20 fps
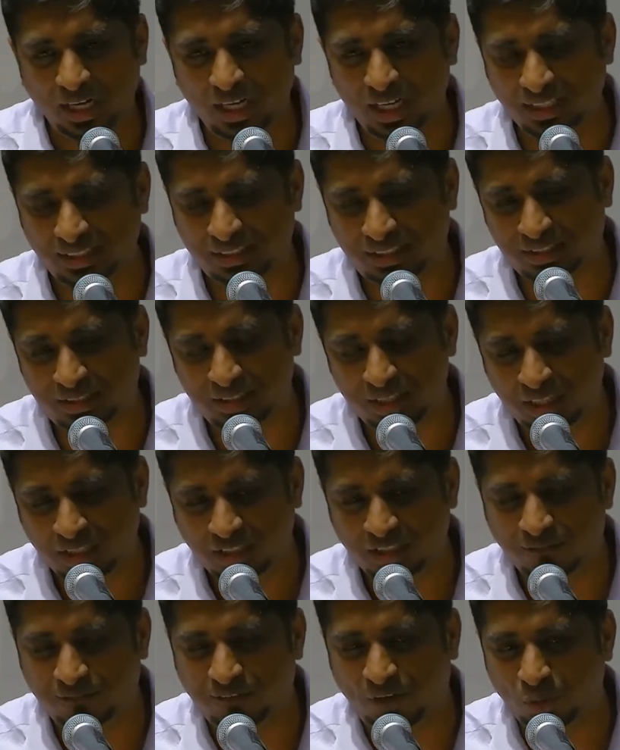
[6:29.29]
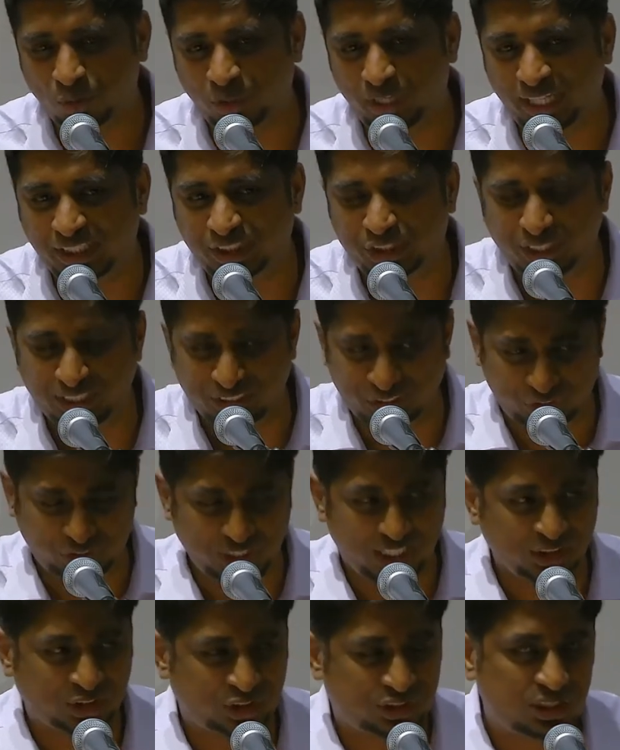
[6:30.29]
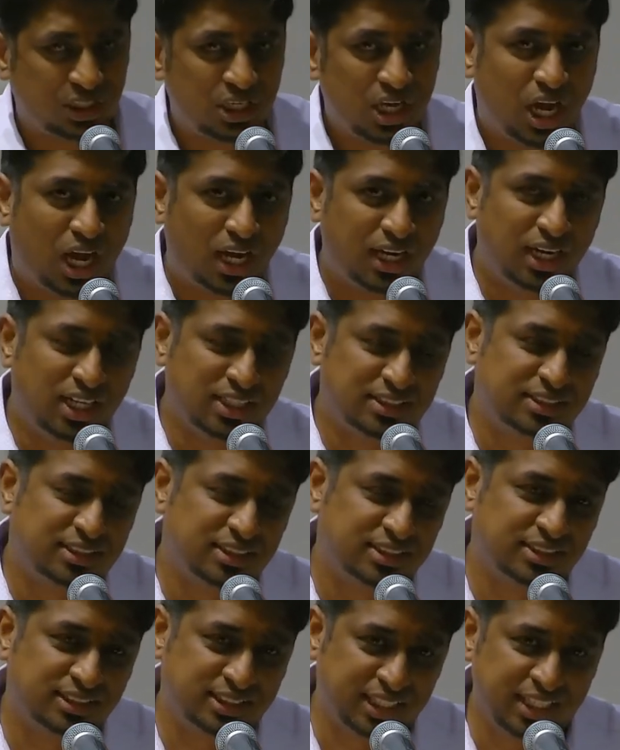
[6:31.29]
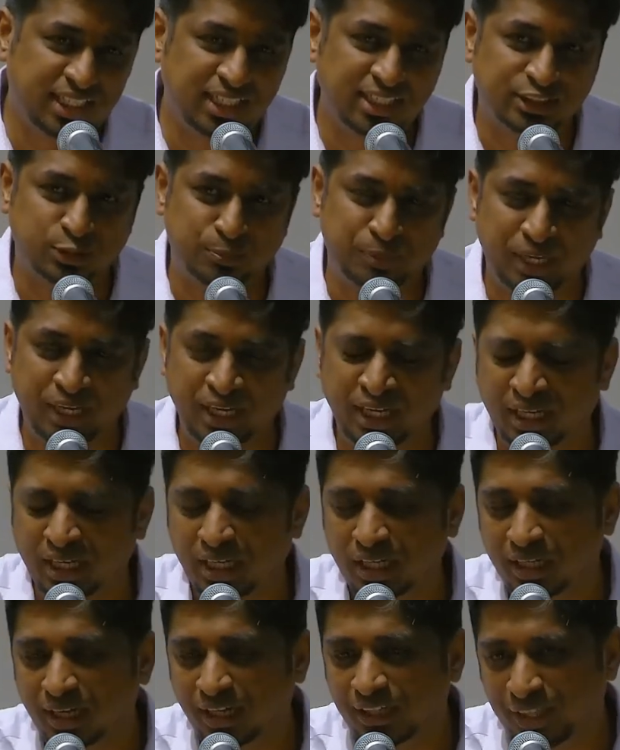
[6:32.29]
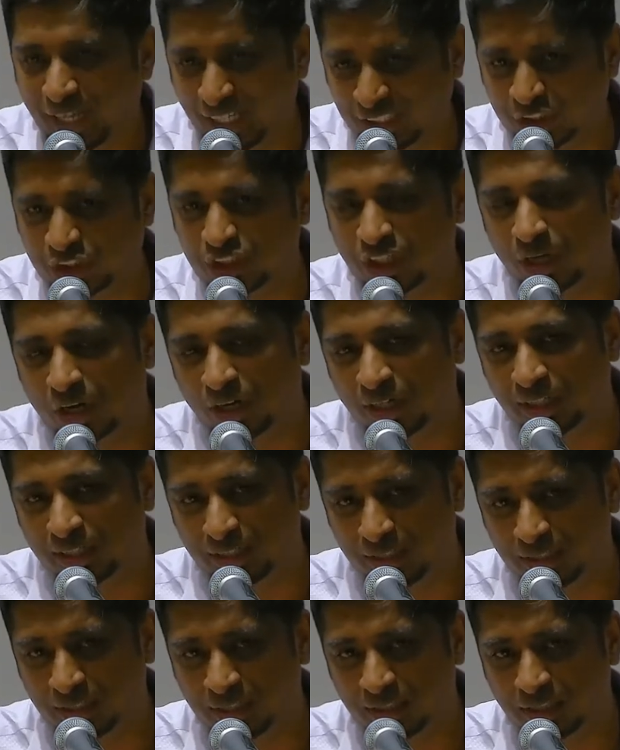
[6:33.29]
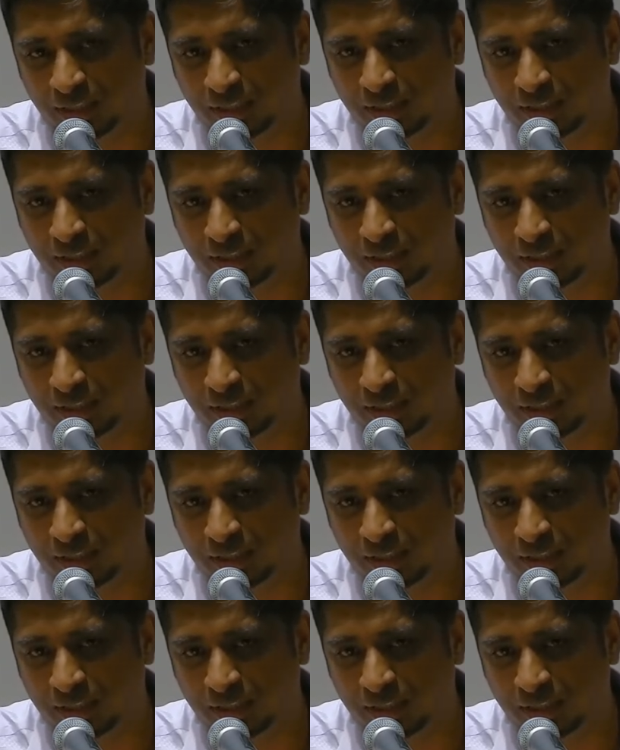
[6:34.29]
Unless the foundation is touched, unless the sin has been touched on,